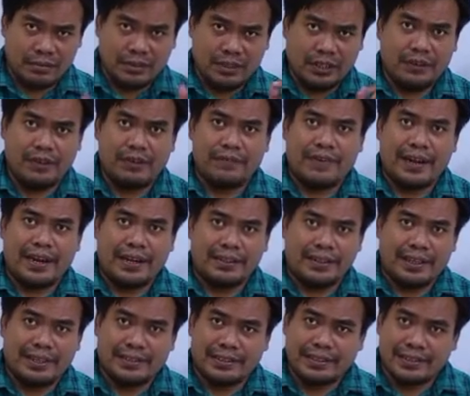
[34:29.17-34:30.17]
you will find
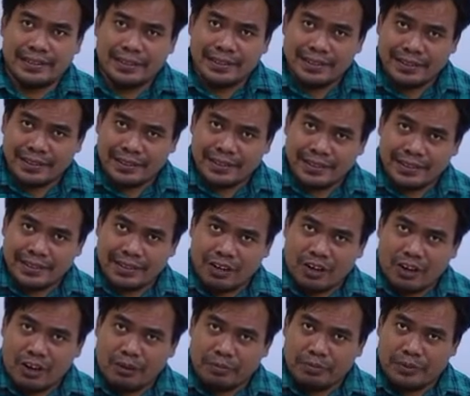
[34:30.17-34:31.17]
this
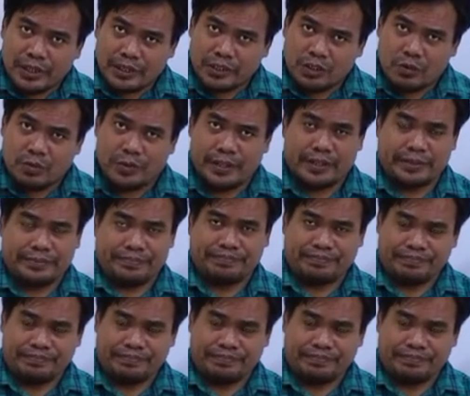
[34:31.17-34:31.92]
object over there.